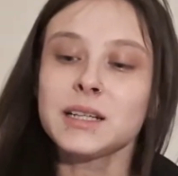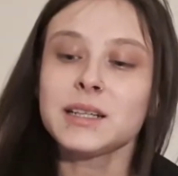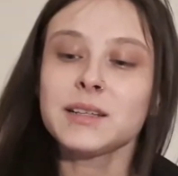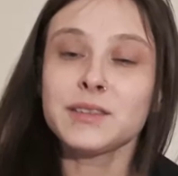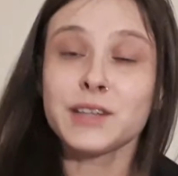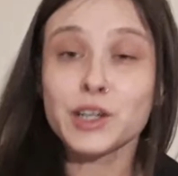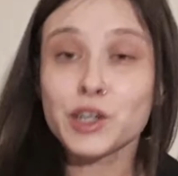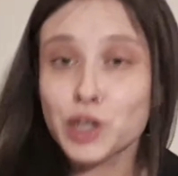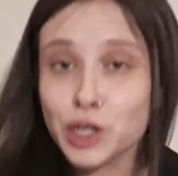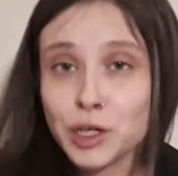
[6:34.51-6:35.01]

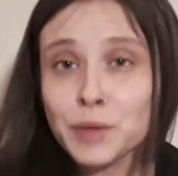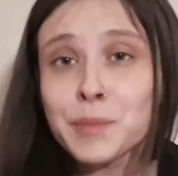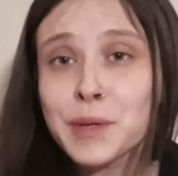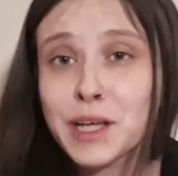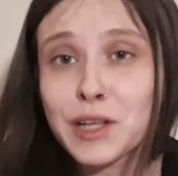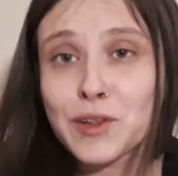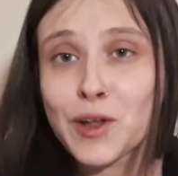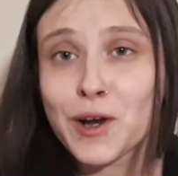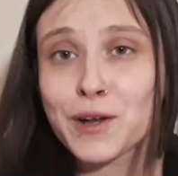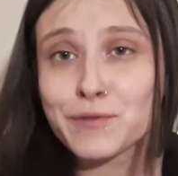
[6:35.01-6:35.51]
there could be
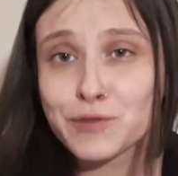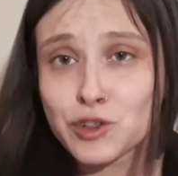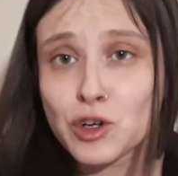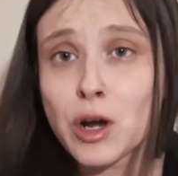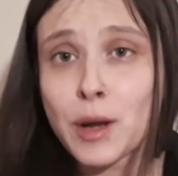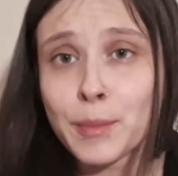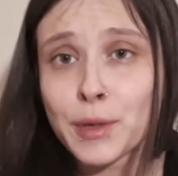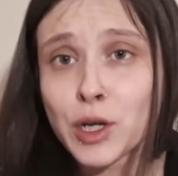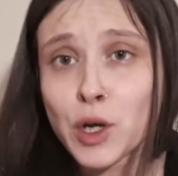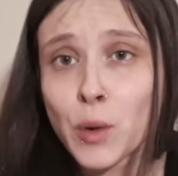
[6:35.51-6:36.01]
a lot of
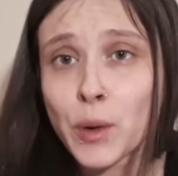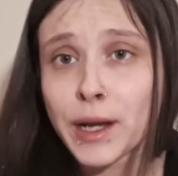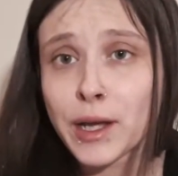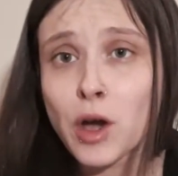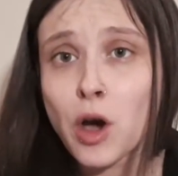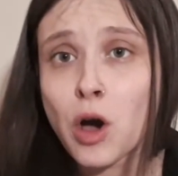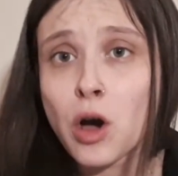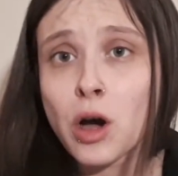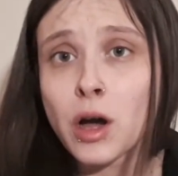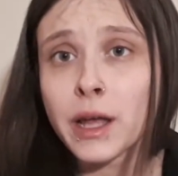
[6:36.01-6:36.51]
drama going
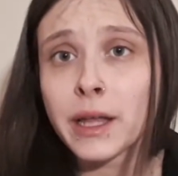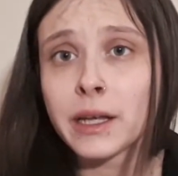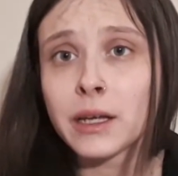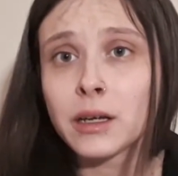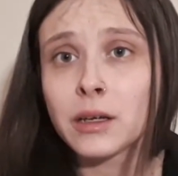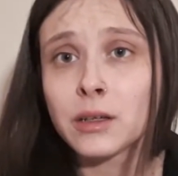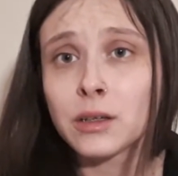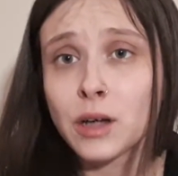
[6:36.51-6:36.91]
on